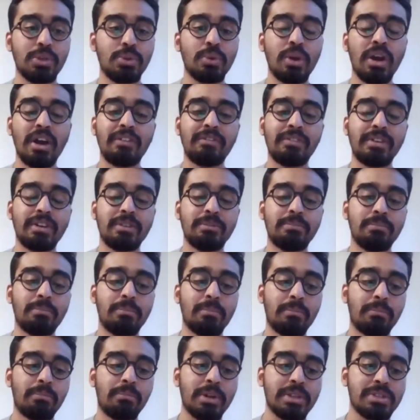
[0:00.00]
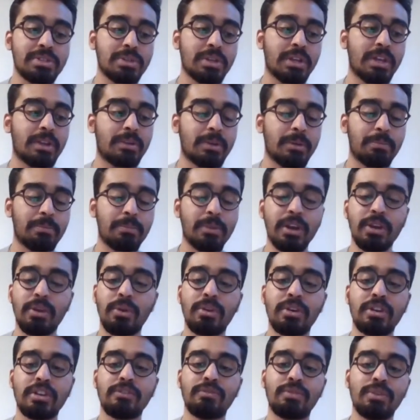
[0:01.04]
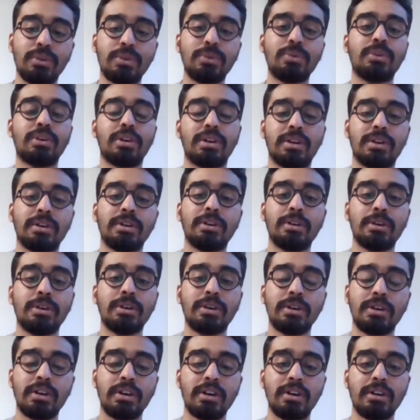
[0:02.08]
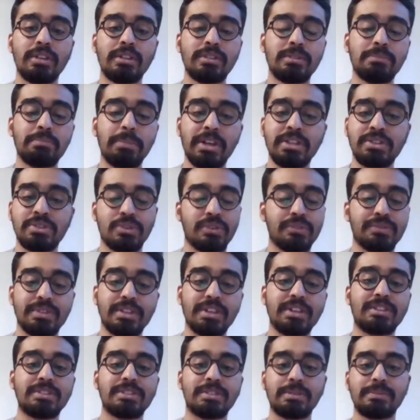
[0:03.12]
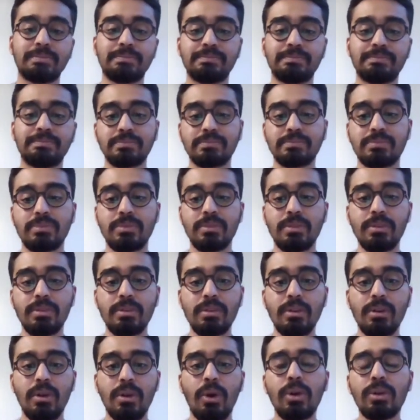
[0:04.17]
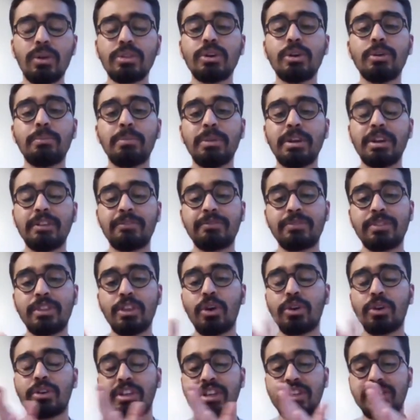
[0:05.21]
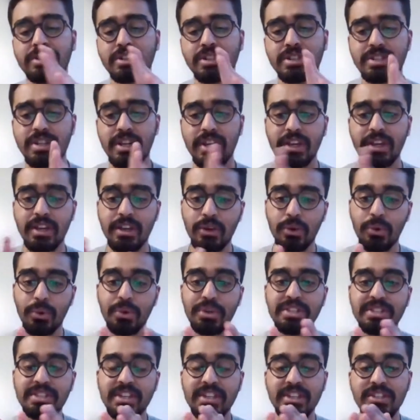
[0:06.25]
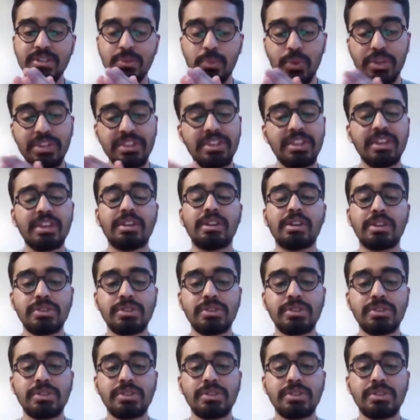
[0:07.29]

you have had much get a priority if you do a, a Master of Science. Right, right. So if your research like coincides with the